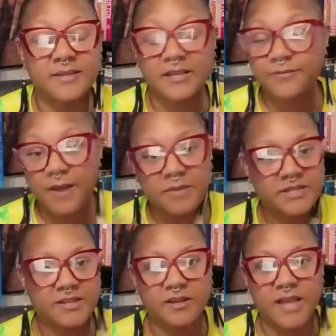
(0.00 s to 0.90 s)
5 minutes
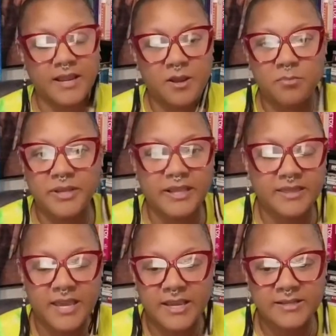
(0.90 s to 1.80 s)
to complete
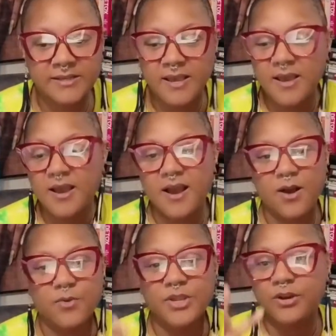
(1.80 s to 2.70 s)
things
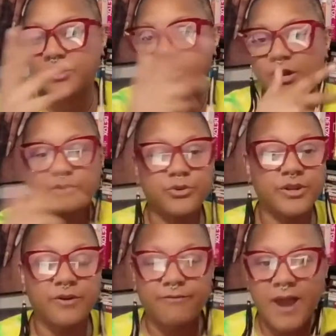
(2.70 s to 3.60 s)
when you're doing
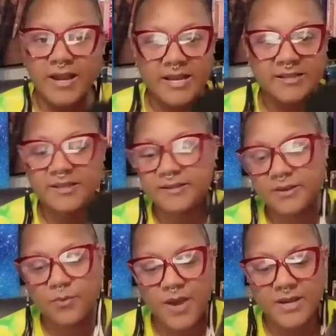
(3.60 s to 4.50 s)
your finances
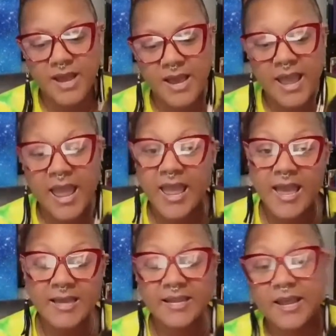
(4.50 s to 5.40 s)
and whatnot.
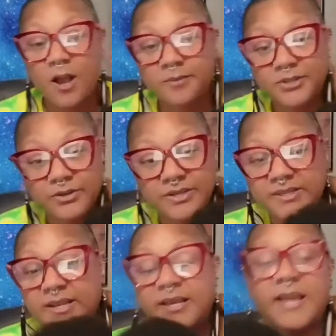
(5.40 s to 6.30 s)
And it helps you to
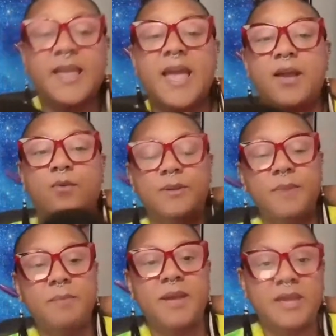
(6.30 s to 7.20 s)
see hey, what am I
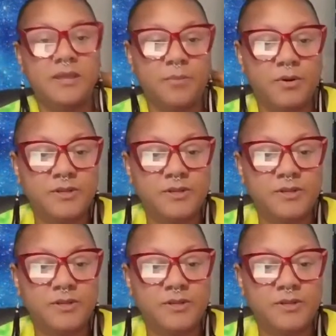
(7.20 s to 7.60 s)
making the most